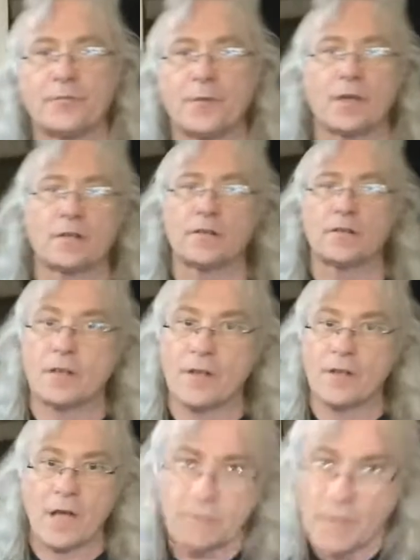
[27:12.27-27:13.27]
man, and
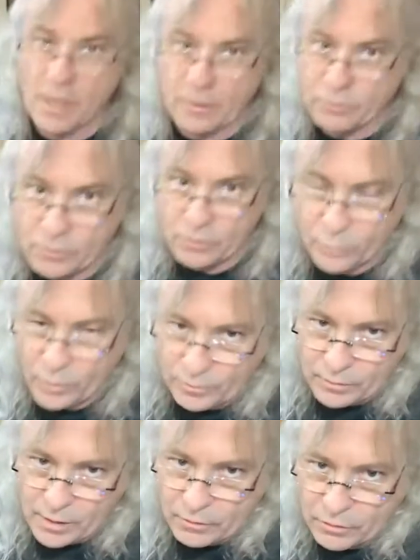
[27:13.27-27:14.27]
not a good one,
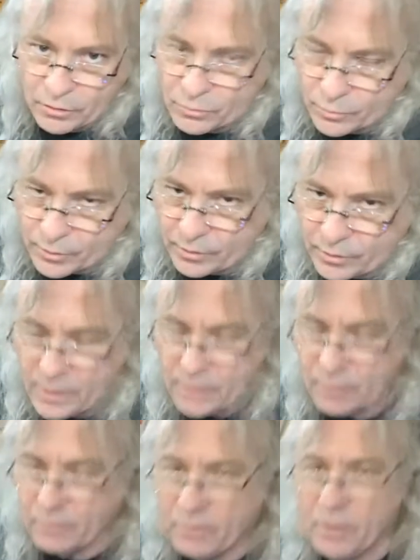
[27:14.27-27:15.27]
not a good one at that
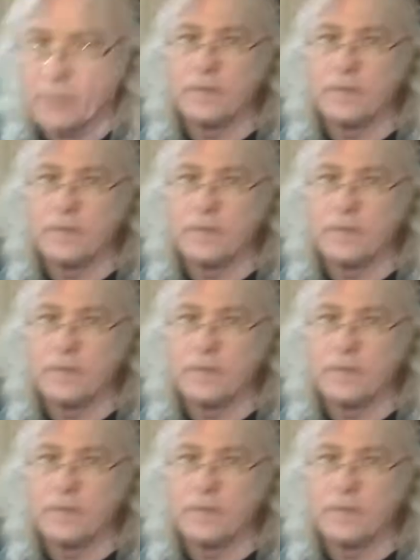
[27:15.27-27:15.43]
at all.